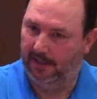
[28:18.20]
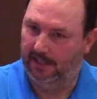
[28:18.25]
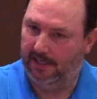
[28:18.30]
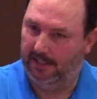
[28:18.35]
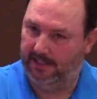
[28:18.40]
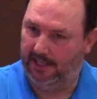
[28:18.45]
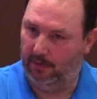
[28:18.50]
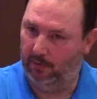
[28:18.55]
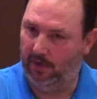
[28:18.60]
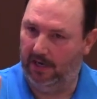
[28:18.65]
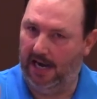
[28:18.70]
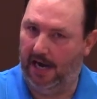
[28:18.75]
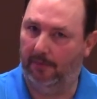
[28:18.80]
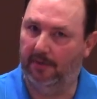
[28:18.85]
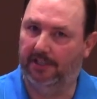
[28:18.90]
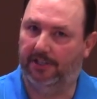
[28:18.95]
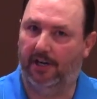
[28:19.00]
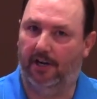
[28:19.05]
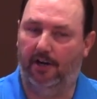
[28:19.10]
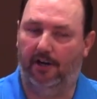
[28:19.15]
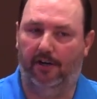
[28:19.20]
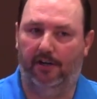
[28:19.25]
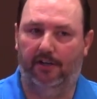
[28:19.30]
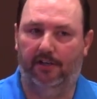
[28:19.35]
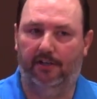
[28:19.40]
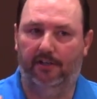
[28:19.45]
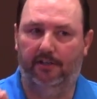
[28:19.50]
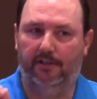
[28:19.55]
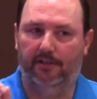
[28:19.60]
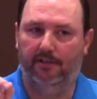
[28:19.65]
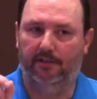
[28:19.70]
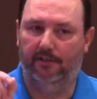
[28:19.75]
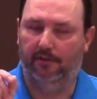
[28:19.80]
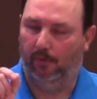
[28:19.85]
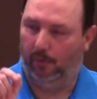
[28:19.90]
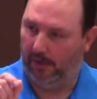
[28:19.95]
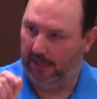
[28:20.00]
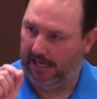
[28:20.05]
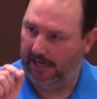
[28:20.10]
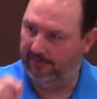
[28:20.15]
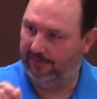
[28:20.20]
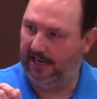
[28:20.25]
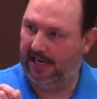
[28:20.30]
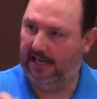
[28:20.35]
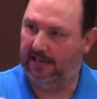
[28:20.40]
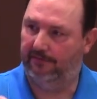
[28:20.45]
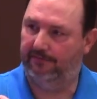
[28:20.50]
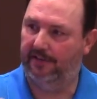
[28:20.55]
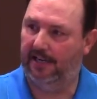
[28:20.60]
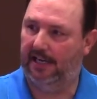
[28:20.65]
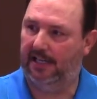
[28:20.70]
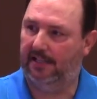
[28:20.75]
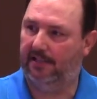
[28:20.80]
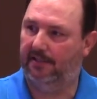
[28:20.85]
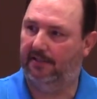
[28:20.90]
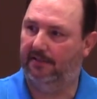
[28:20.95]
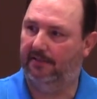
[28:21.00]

He said, When I return, will I find faith?